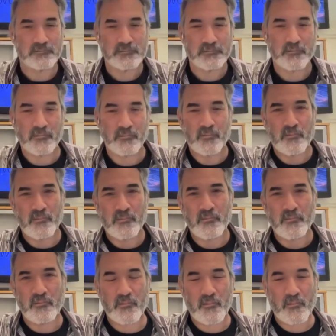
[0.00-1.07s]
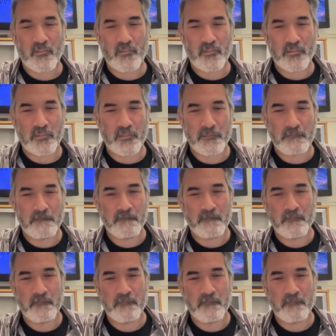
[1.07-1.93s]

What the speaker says: you know, or that's the saying.